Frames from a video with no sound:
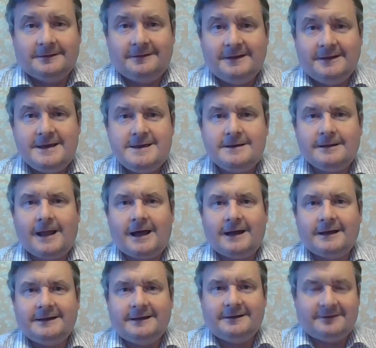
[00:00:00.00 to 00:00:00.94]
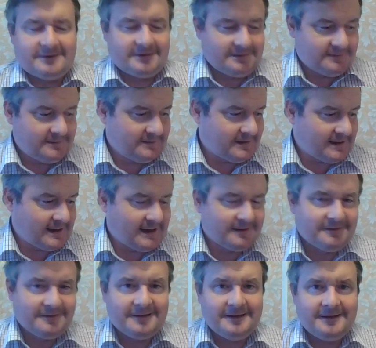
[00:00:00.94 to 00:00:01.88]
the eagle-eyed
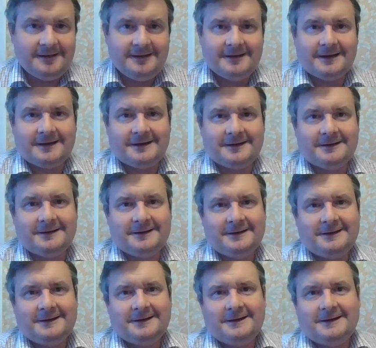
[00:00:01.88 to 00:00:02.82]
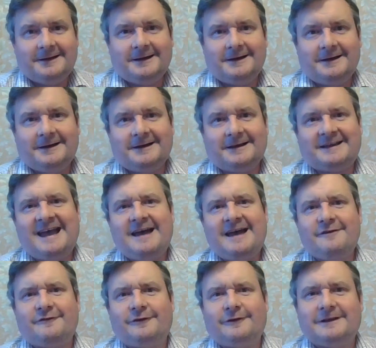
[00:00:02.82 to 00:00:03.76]
and the uh, uh,
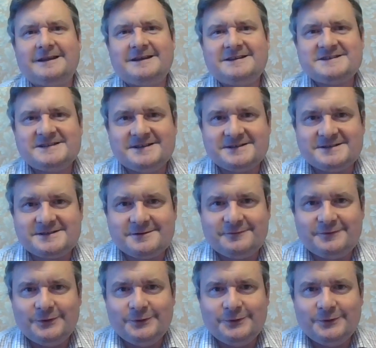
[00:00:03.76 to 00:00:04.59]
careful listeners of